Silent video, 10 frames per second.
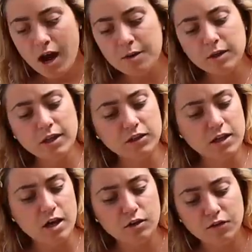I really like the
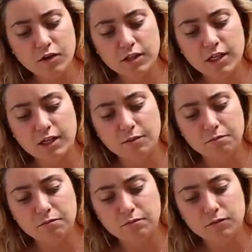color of her. It's like
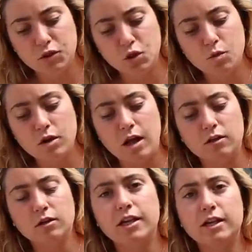dual
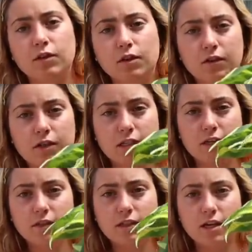color. Like if you look at this
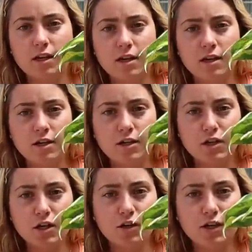leaf, it's like
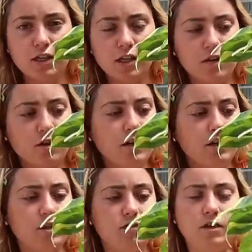dark green and light green.
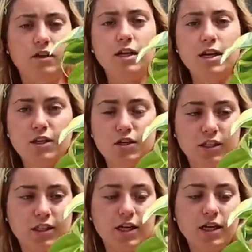It's very
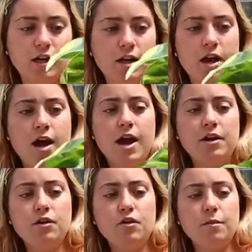interesting. I
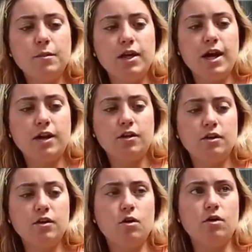don't know if I'm gonna hang
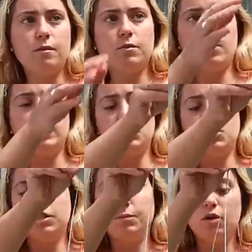her or if I'm going to
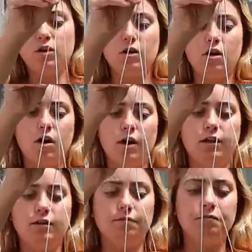just put her
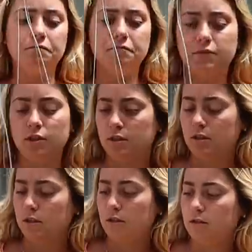on
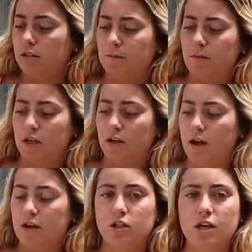something.
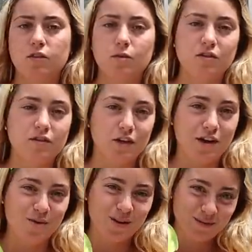I actually haven't really figured
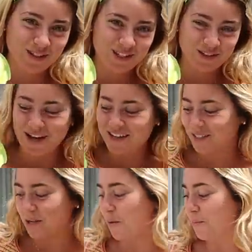out what I'm gonna do yet,
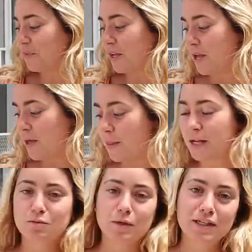so
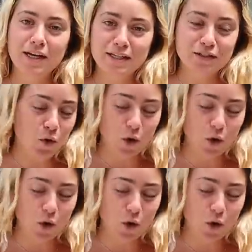that's what today is